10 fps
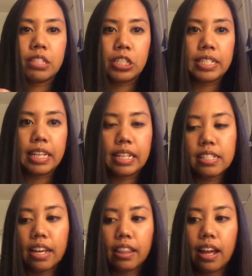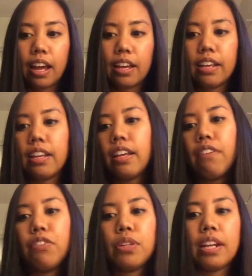Just things like that.
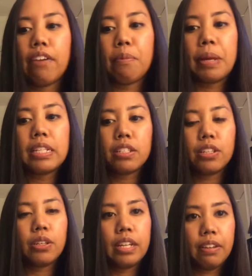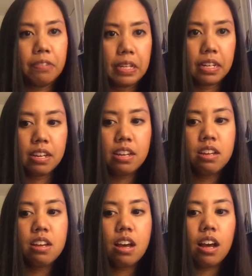If you didn't have a pencil, you could even
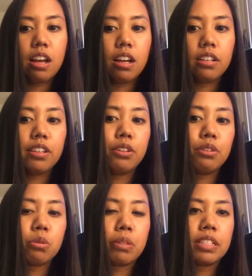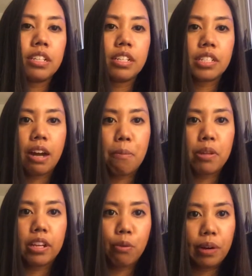use words to describe
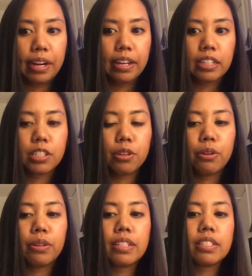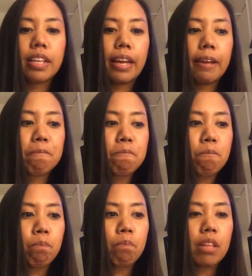what they're wearing. So you can say,
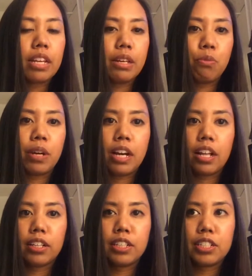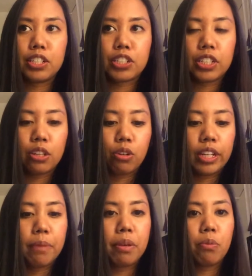what color is your shirt? Or
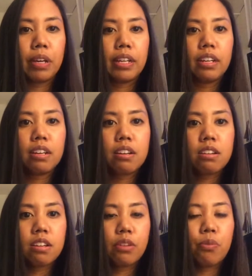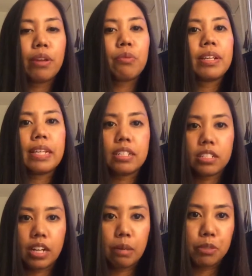give me one word that
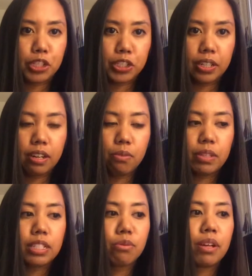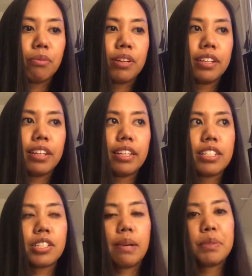describes your shirt. What's one word that
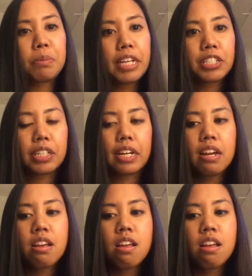describes my shirt?